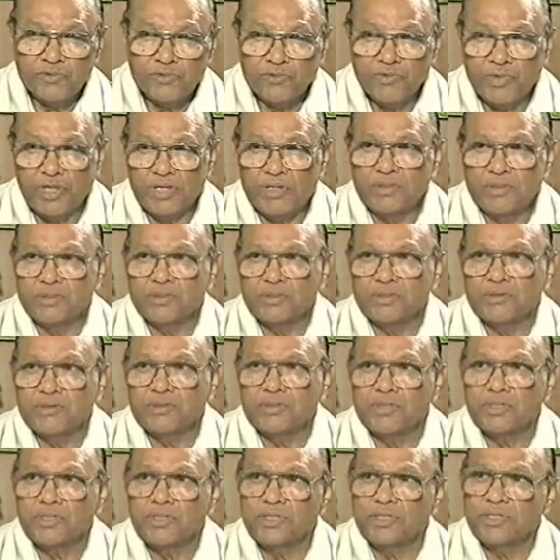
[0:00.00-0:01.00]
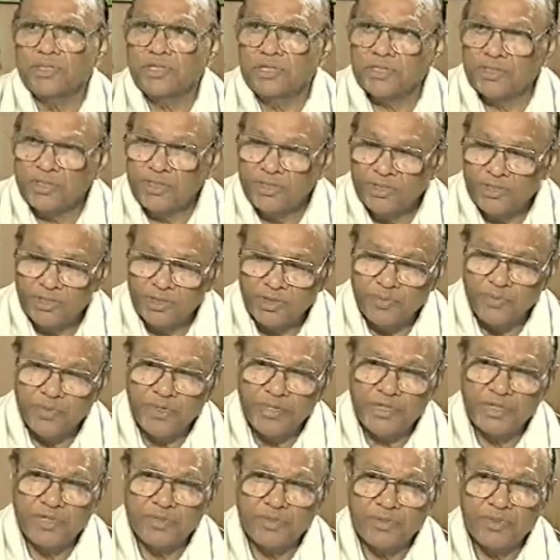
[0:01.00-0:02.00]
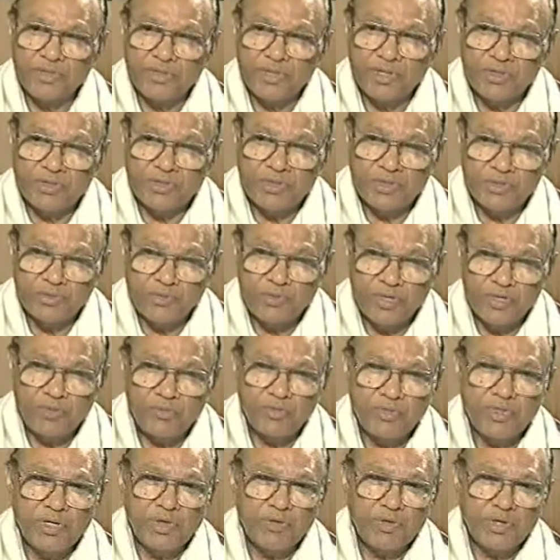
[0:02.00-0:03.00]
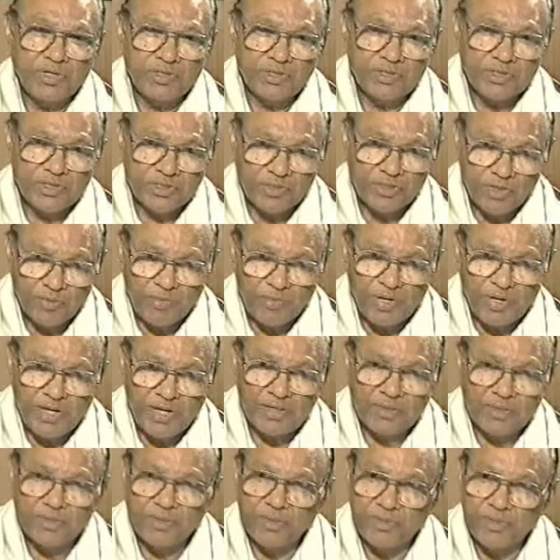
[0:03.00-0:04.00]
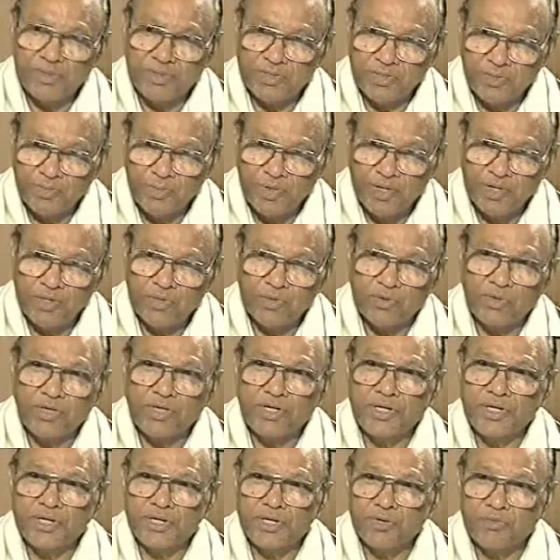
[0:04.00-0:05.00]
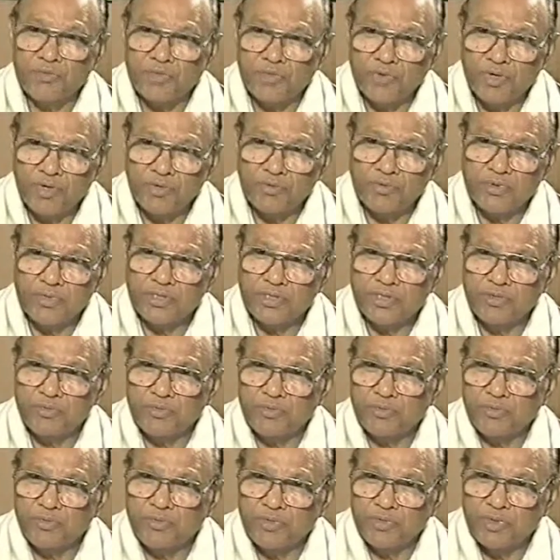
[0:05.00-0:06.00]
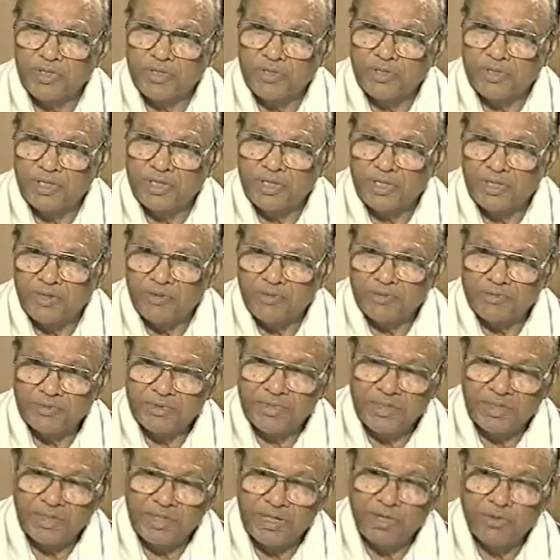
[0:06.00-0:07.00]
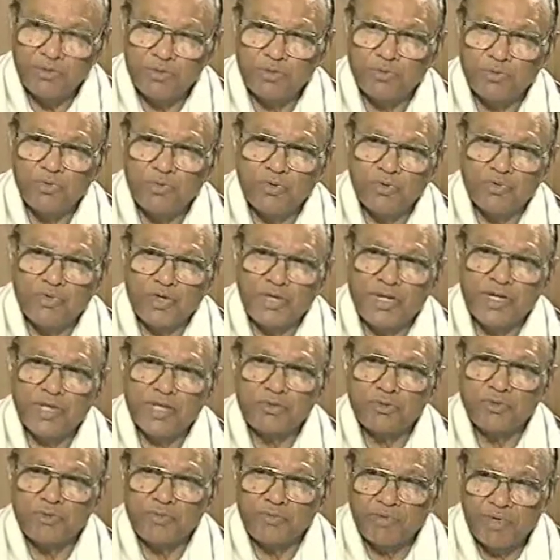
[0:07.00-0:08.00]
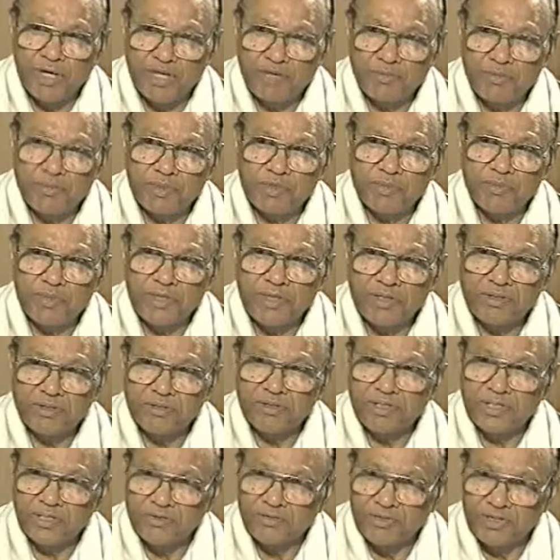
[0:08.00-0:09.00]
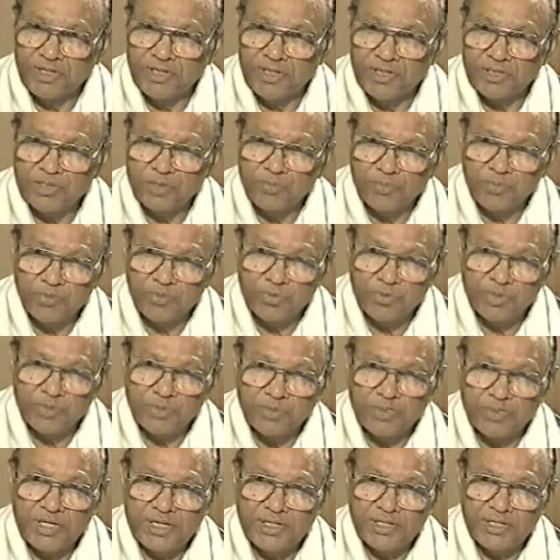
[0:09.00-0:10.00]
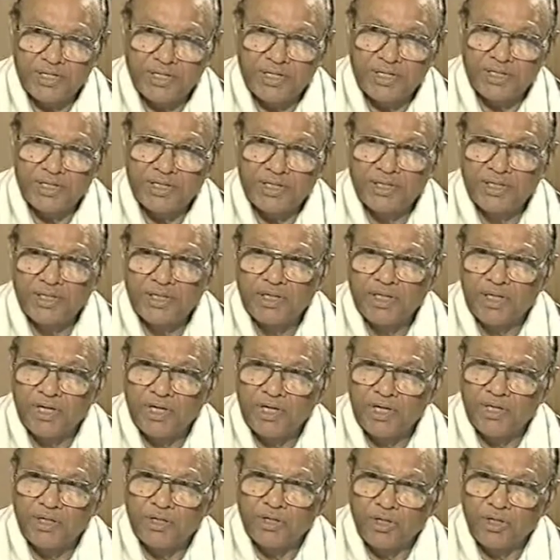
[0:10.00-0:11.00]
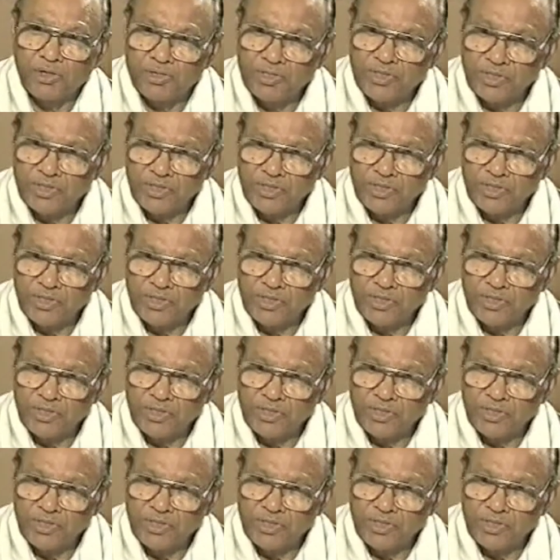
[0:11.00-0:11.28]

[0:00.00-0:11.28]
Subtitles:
Well, this is a serious matter because that's why we have asked Reserve Bank. The Reserve Bank has already come forward. They removed it. They allowed the more financial available to the bank. Liquidity has improved substantially, and now.